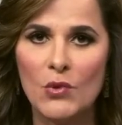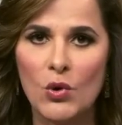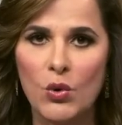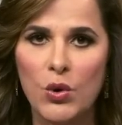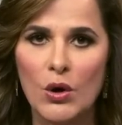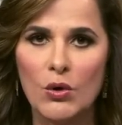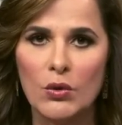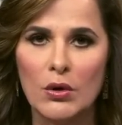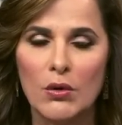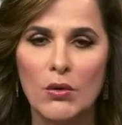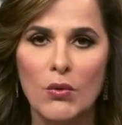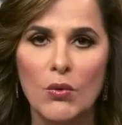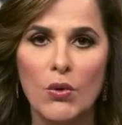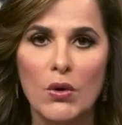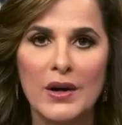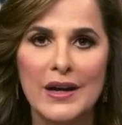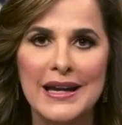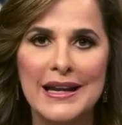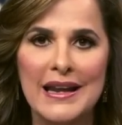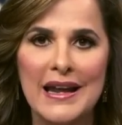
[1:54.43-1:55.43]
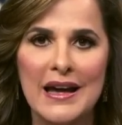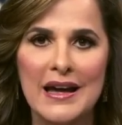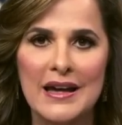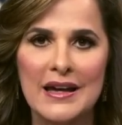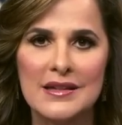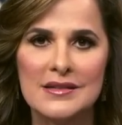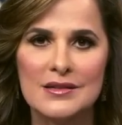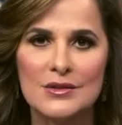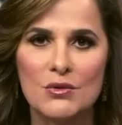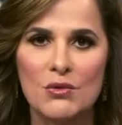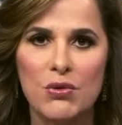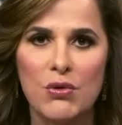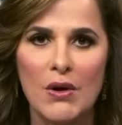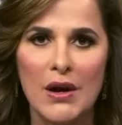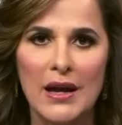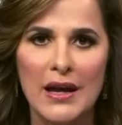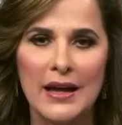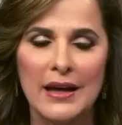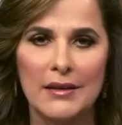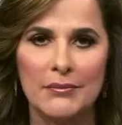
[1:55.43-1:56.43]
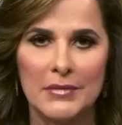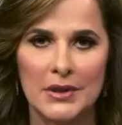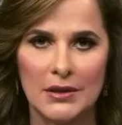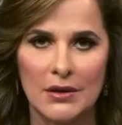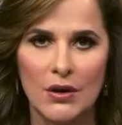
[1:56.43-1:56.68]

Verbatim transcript: quote, organized crime.